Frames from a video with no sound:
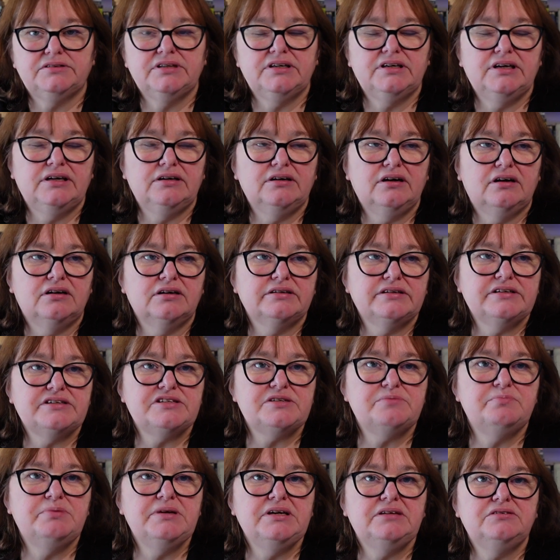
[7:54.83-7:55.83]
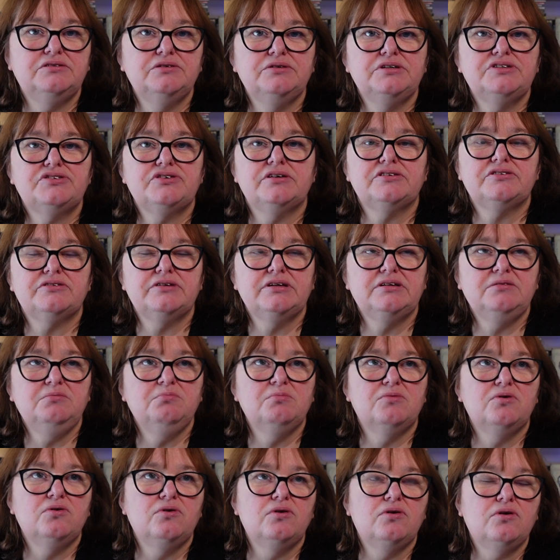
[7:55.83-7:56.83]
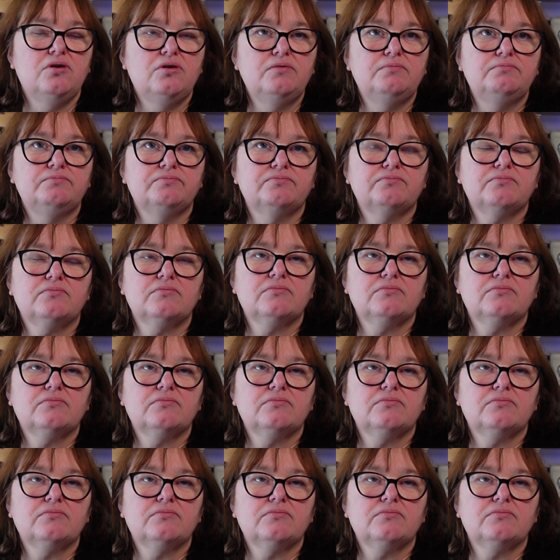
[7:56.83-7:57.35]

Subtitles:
They hardly speak to each other anymore.